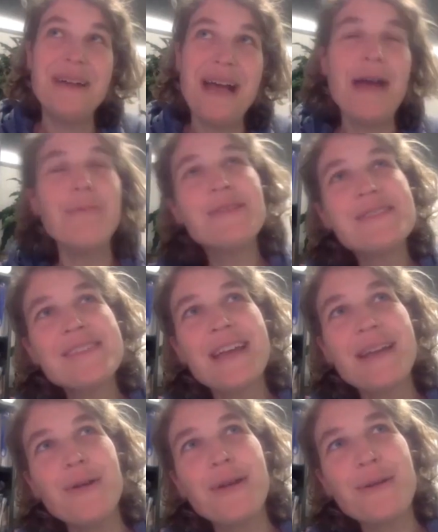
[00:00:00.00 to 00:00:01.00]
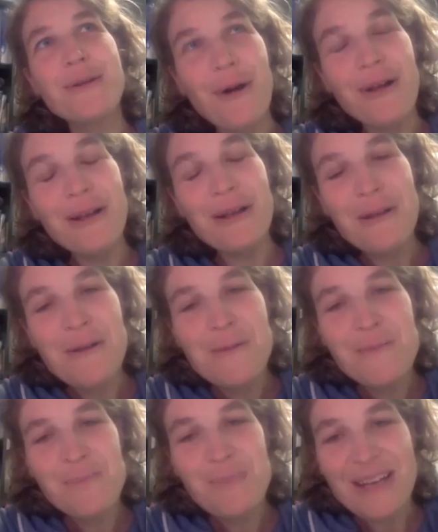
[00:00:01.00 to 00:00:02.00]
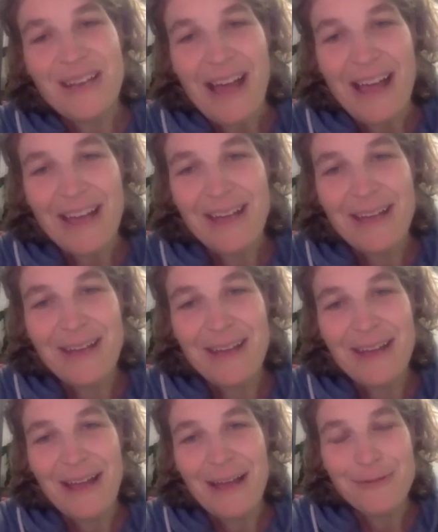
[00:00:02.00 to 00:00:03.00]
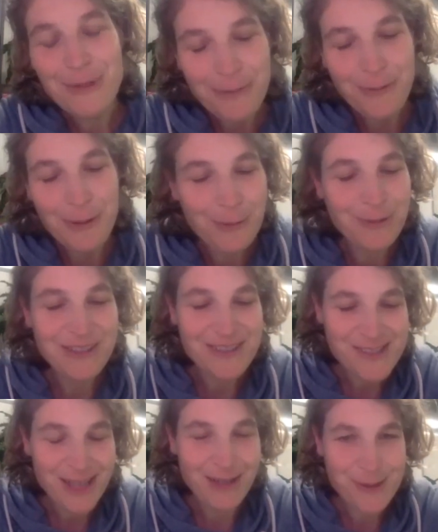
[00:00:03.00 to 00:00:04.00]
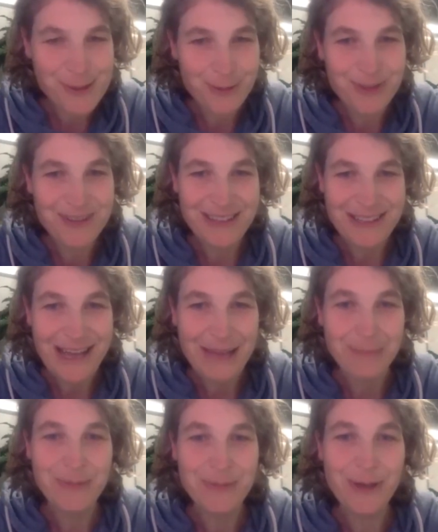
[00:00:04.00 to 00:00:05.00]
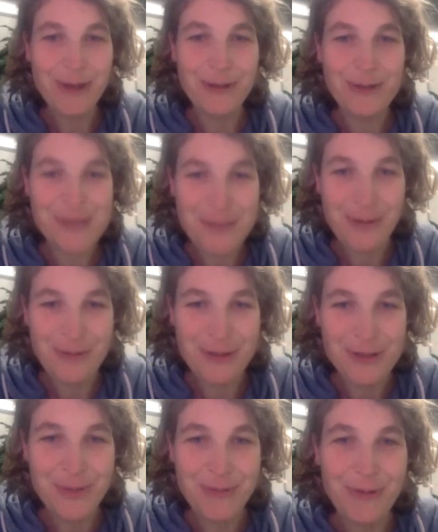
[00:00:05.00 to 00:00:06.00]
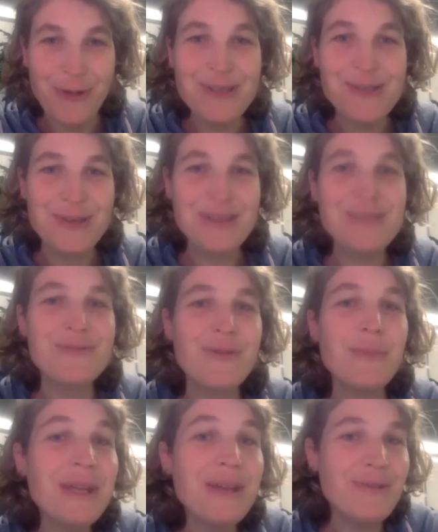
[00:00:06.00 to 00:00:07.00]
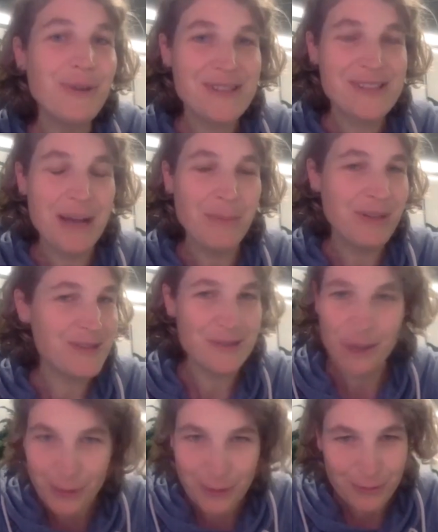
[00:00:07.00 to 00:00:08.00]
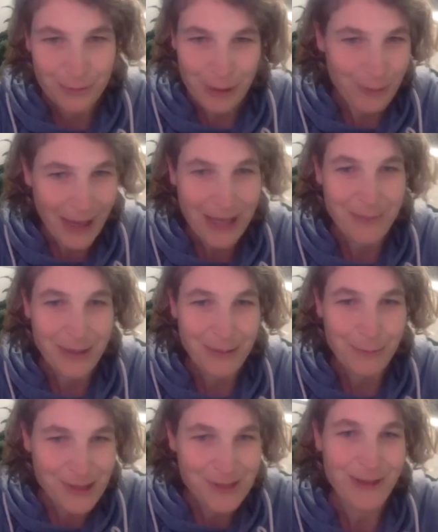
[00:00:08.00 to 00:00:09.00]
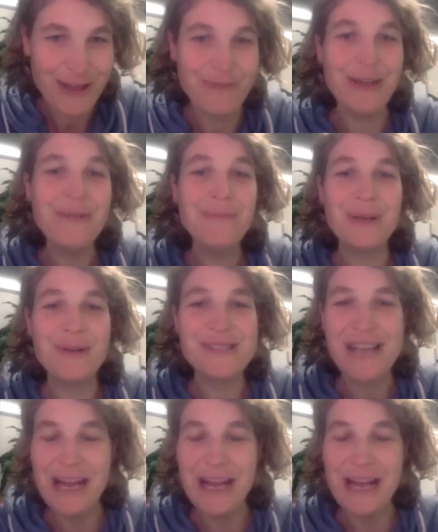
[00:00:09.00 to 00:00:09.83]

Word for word: I wouldn't say not at all, but I have not recruited a single student that had been working on zebrafish before. So this for me, for example, is no requirement whatsoever because